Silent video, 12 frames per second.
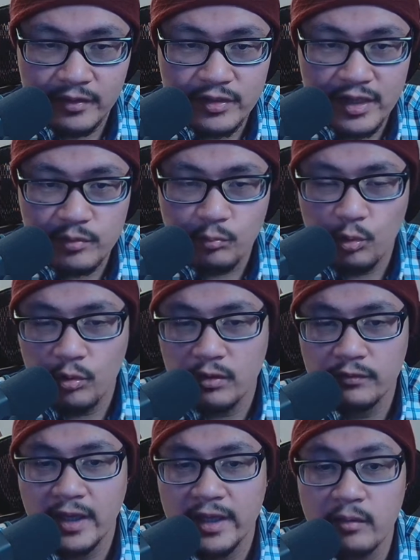this has
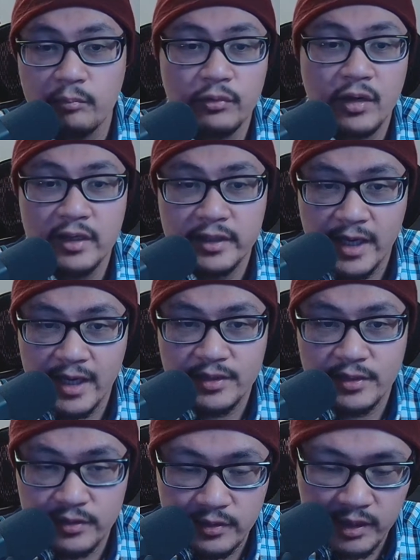more of like a
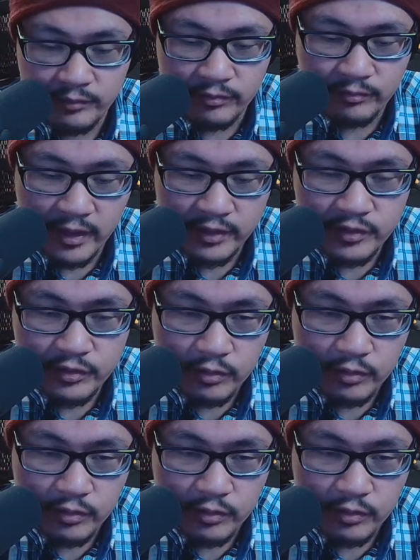broadcasty type of mic.